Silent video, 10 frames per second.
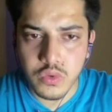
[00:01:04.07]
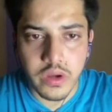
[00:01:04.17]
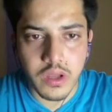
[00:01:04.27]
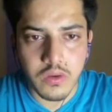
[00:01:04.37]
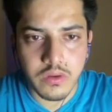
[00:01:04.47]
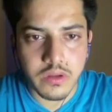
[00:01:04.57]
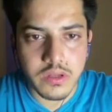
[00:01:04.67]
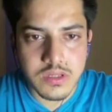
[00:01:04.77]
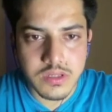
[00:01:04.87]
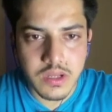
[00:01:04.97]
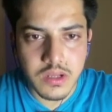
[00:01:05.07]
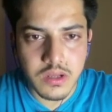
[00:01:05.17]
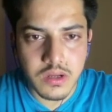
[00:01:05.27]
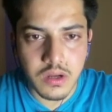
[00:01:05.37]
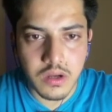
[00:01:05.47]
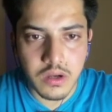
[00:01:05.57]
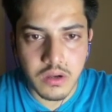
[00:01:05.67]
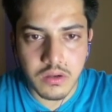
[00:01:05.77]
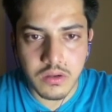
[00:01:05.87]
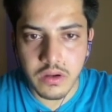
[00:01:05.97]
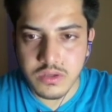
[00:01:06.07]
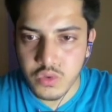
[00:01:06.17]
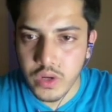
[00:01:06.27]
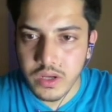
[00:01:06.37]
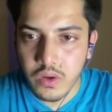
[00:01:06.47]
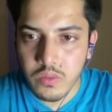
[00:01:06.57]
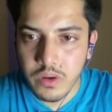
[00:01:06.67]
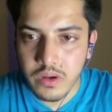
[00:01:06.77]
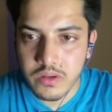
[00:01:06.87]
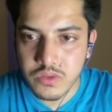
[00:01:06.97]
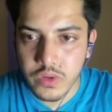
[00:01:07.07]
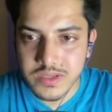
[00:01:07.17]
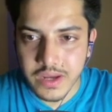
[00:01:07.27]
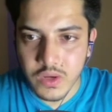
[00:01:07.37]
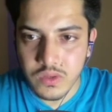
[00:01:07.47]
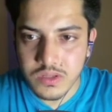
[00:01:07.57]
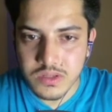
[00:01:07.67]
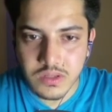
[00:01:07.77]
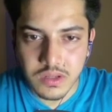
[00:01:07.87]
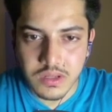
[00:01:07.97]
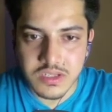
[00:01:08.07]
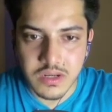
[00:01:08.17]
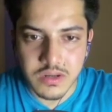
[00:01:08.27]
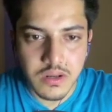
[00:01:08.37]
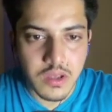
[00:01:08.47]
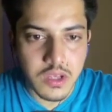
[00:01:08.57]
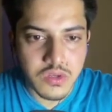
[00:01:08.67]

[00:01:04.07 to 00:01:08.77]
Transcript: going down. It's still it's going down, but it's going sideways in general.